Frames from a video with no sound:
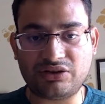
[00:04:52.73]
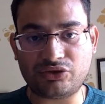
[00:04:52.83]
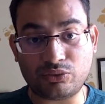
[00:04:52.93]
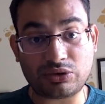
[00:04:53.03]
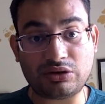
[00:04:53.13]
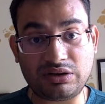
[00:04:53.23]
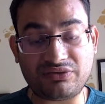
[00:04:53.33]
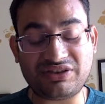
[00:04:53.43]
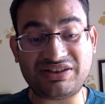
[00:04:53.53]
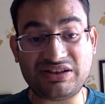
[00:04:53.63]
So overall,
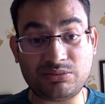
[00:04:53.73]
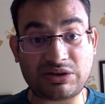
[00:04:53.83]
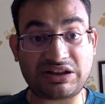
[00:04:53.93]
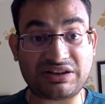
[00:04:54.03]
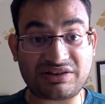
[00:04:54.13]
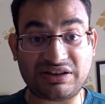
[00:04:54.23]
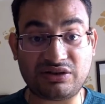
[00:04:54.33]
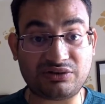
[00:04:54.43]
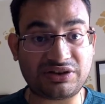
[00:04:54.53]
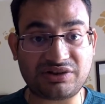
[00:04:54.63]
if we see the market size
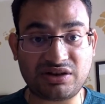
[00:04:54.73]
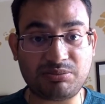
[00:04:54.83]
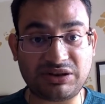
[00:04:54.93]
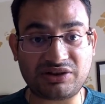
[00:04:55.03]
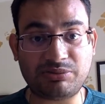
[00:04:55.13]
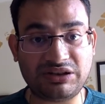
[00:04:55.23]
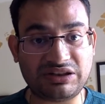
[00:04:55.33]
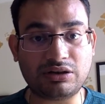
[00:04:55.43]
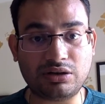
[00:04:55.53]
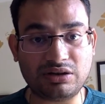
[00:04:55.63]
of $60+
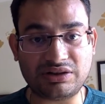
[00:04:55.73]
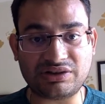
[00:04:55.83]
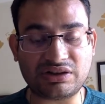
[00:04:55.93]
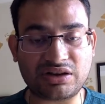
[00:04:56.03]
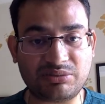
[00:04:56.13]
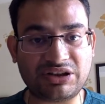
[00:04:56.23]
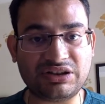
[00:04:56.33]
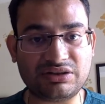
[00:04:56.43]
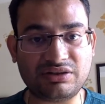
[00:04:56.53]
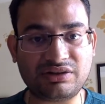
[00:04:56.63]
billion in the coming
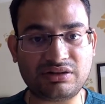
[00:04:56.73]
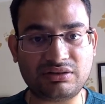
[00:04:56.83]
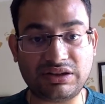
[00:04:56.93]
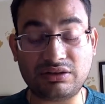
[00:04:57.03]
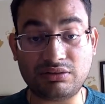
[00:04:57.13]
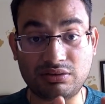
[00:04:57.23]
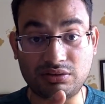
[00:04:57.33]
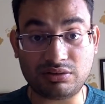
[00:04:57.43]
years, then